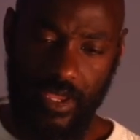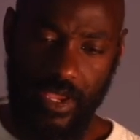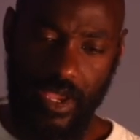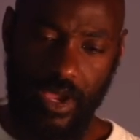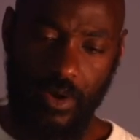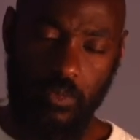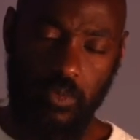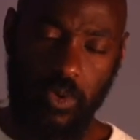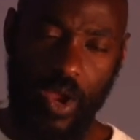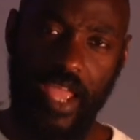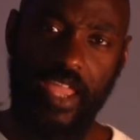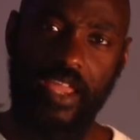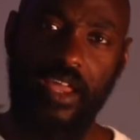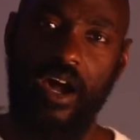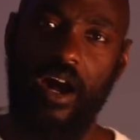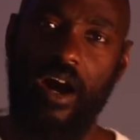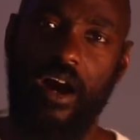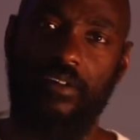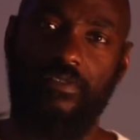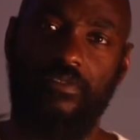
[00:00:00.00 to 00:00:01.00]
a way
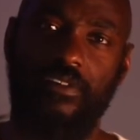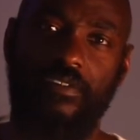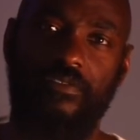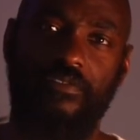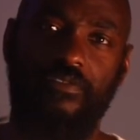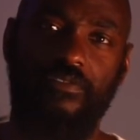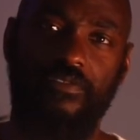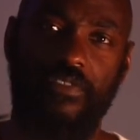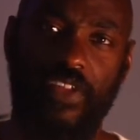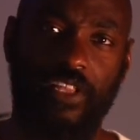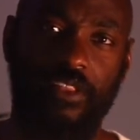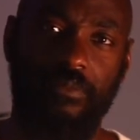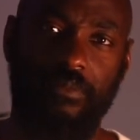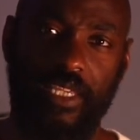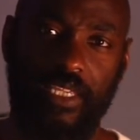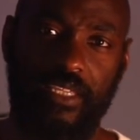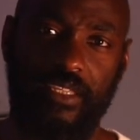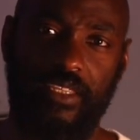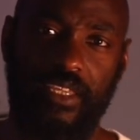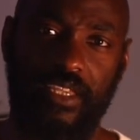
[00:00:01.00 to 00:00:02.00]
of
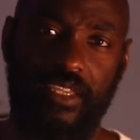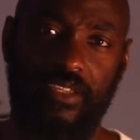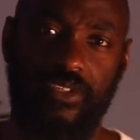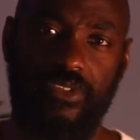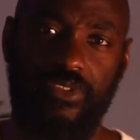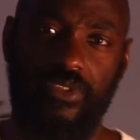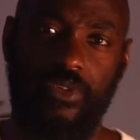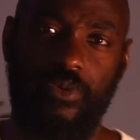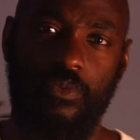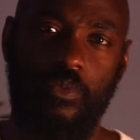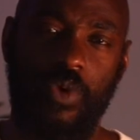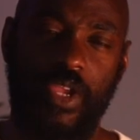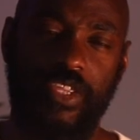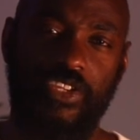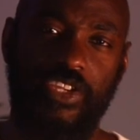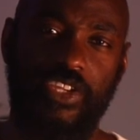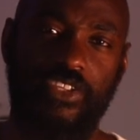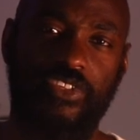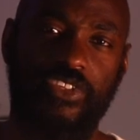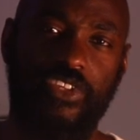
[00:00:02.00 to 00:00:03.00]
filming this
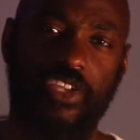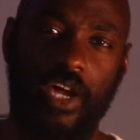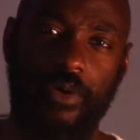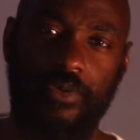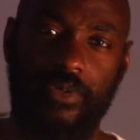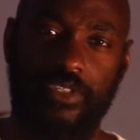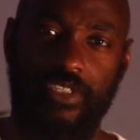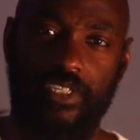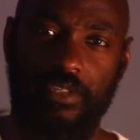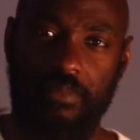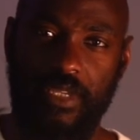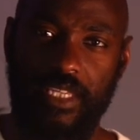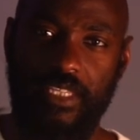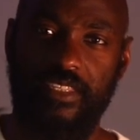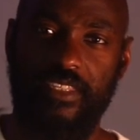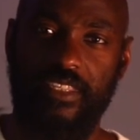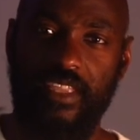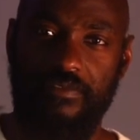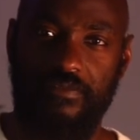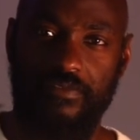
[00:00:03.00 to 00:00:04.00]
which is going to be
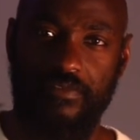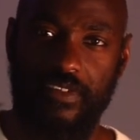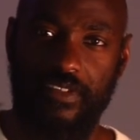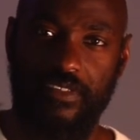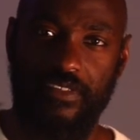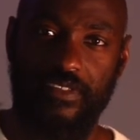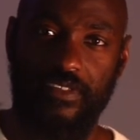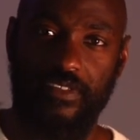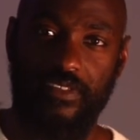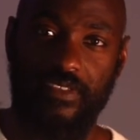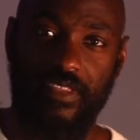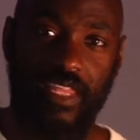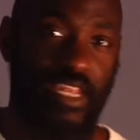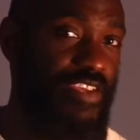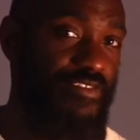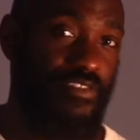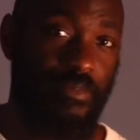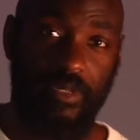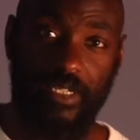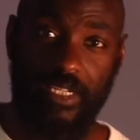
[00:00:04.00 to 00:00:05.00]
different than
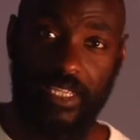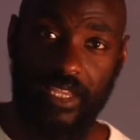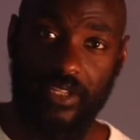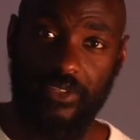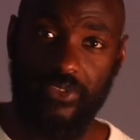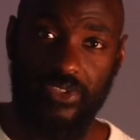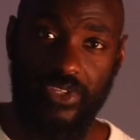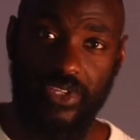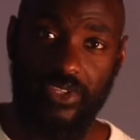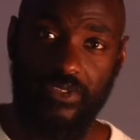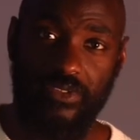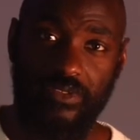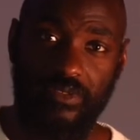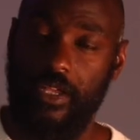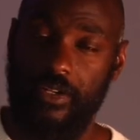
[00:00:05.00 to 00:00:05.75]
everybody else's.